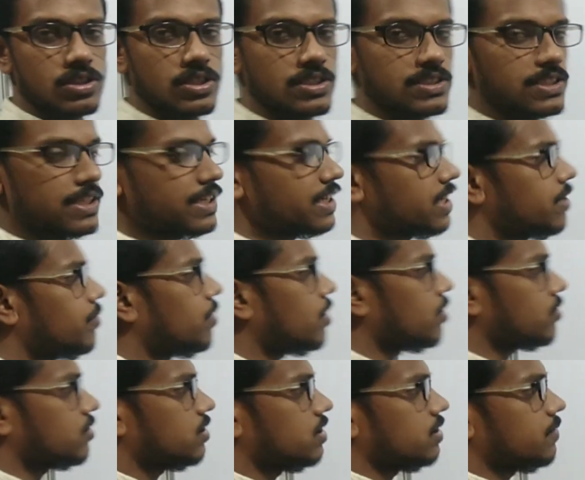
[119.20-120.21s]
concerning
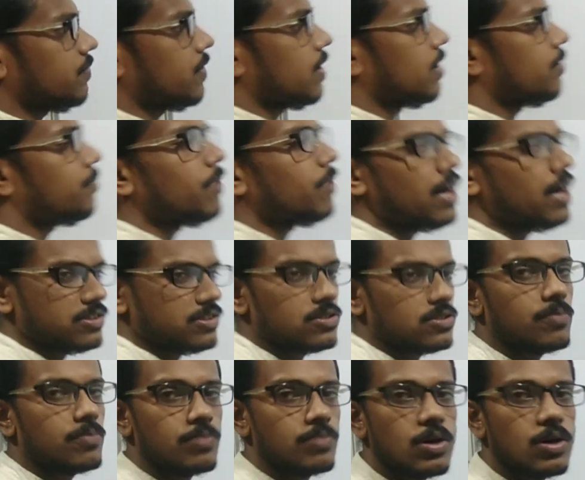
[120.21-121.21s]
about the different parts
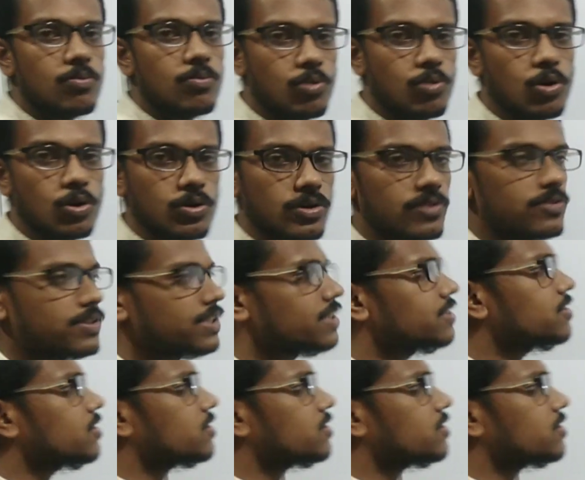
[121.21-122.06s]
of prokaryotic.